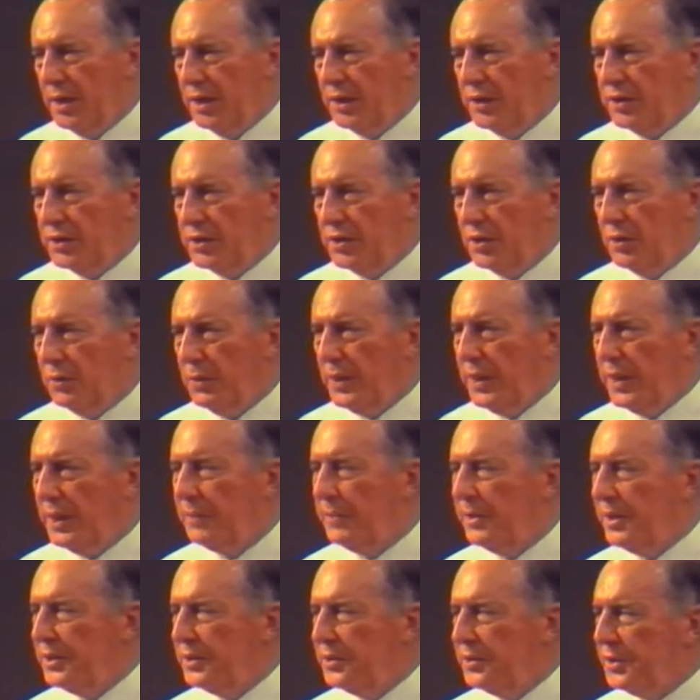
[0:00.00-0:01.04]
So when I
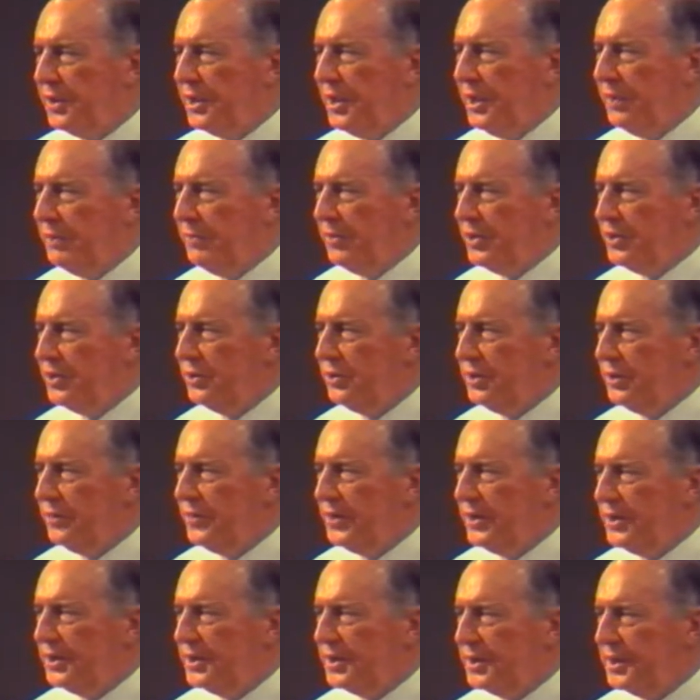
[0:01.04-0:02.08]
went to Cambridge
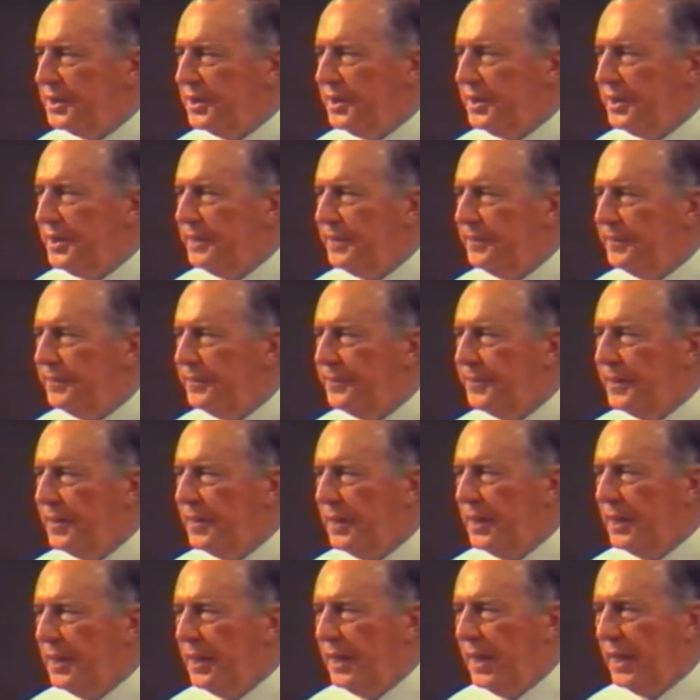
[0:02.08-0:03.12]
University,
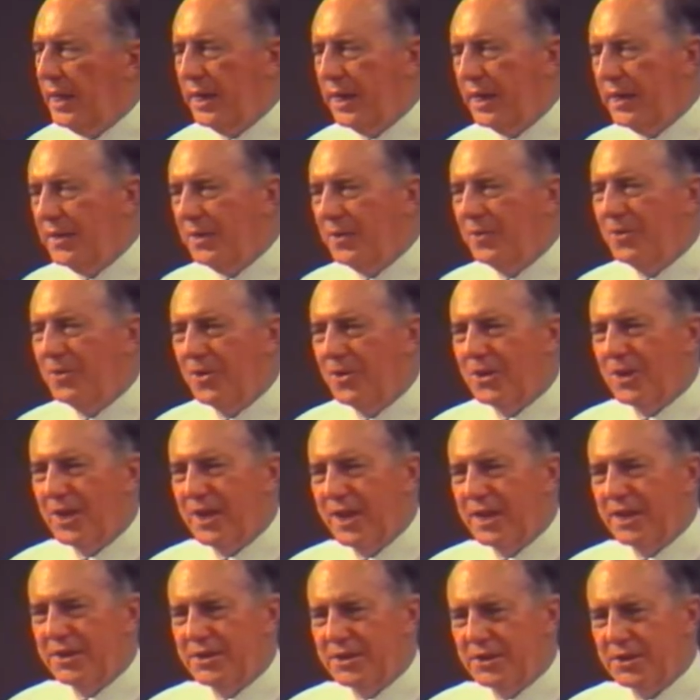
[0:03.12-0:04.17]
and I no longer
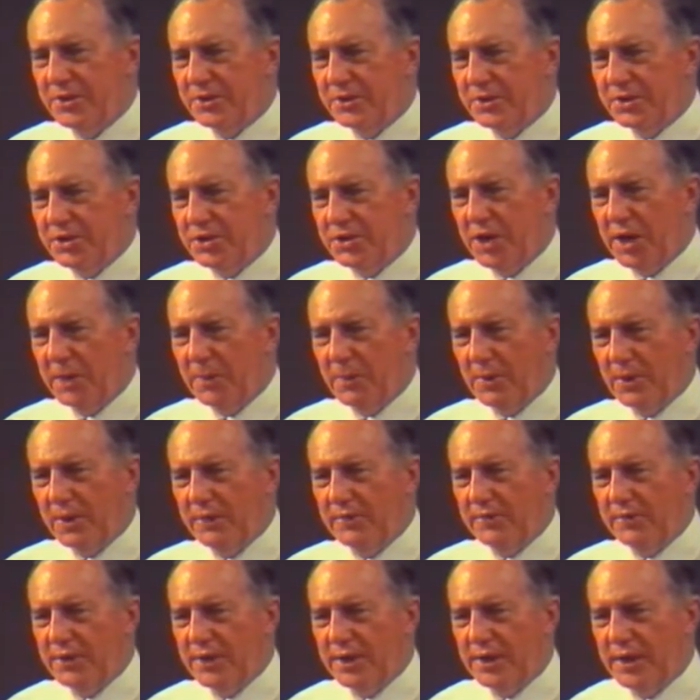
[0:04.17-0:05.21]
had to go to chapel
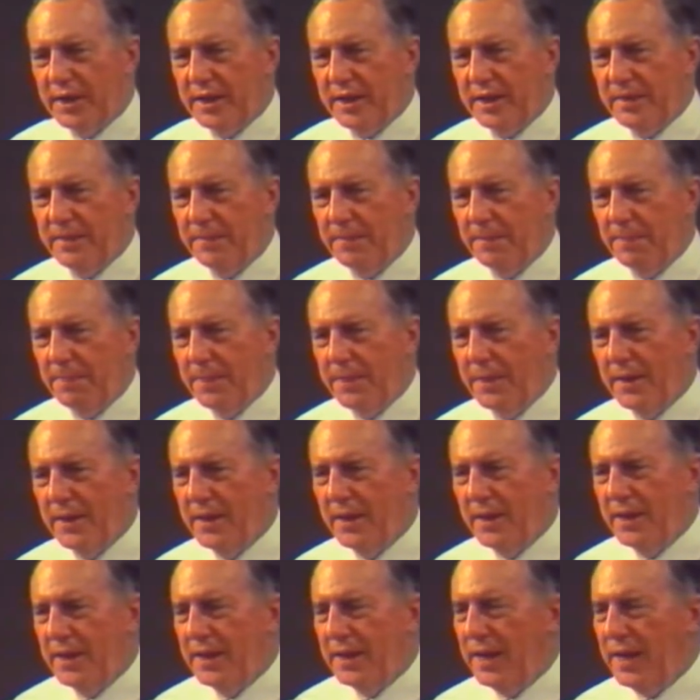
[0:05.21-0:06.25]
every day,
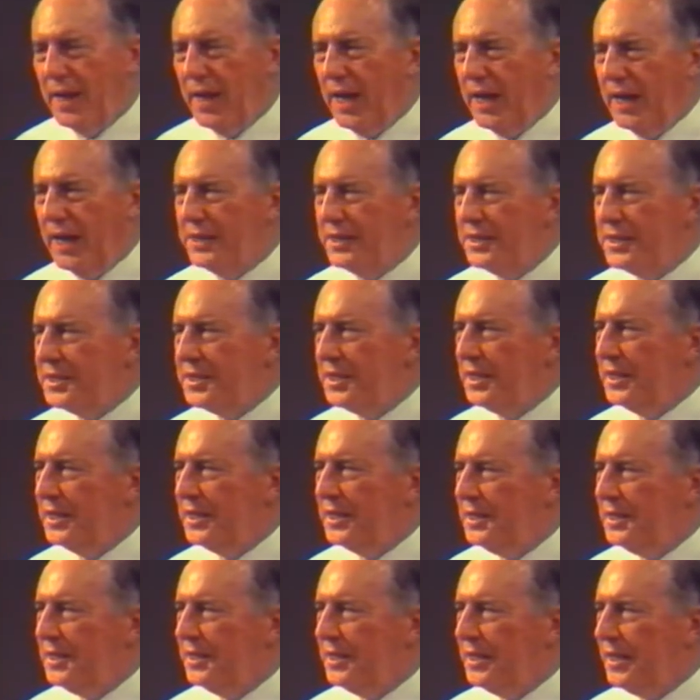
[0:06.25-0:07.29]
I
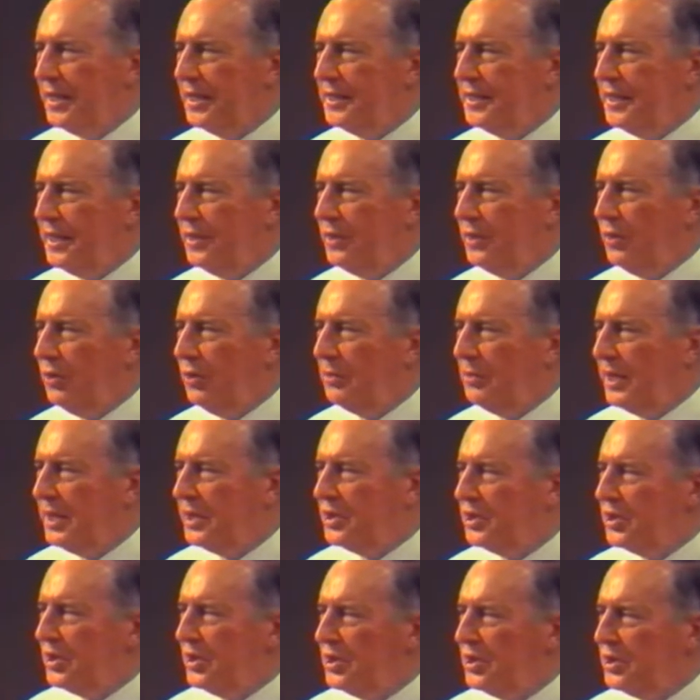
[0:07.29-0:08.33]
decided that I'd done all my
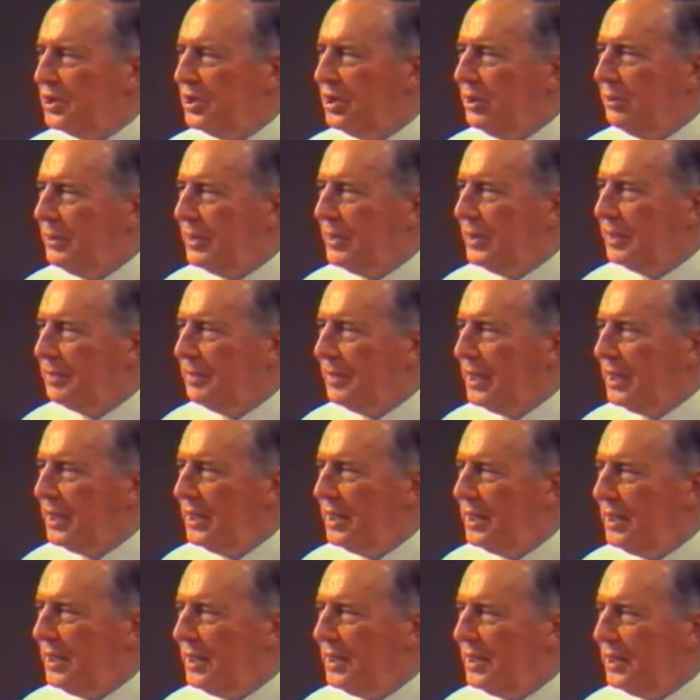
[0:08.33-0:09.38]
church going in my
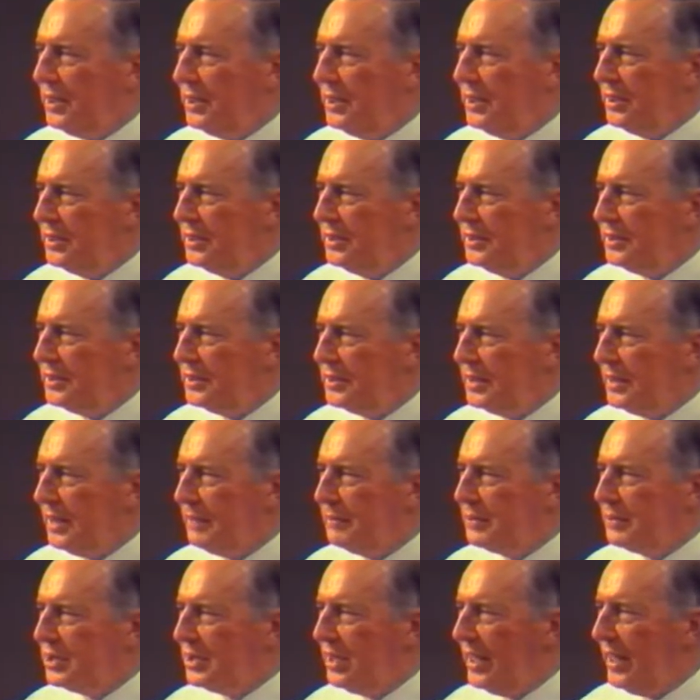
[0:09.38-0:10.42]
early years, and I
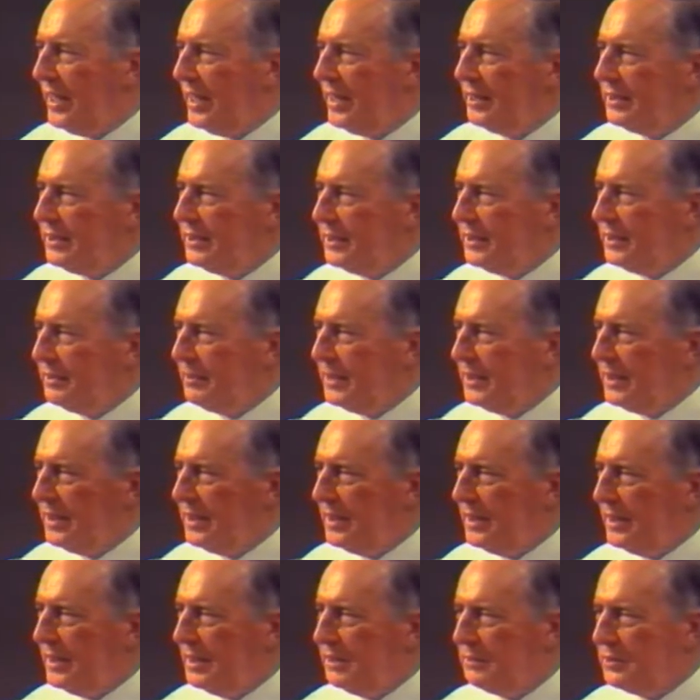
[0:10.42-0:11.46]
was glad be,
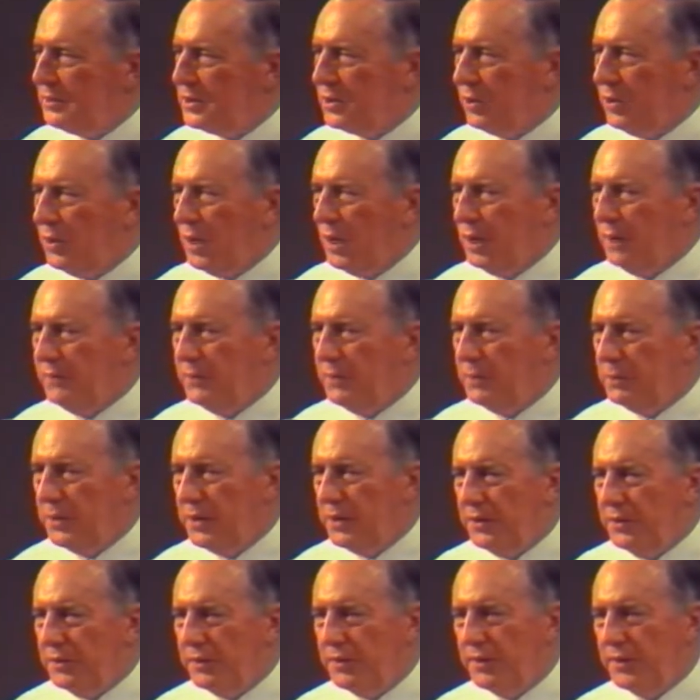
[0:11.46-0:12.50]
that it was all over
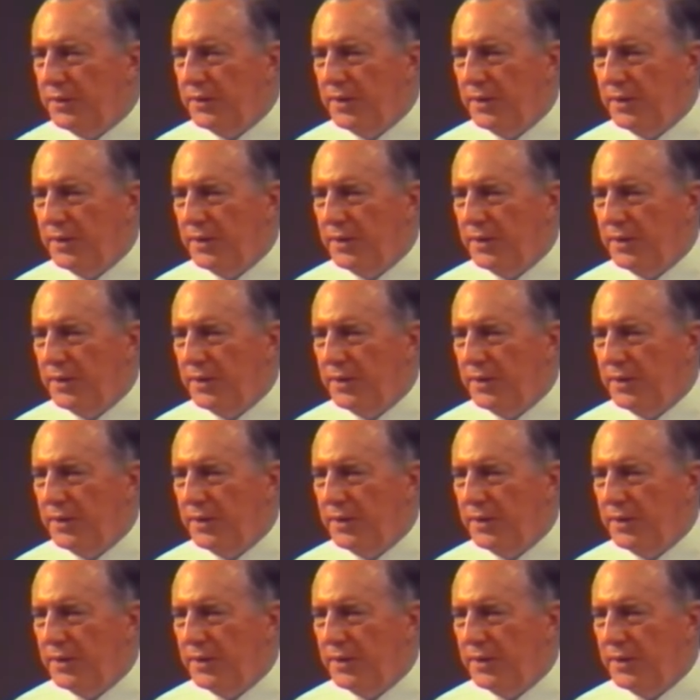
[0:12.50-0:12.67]
with,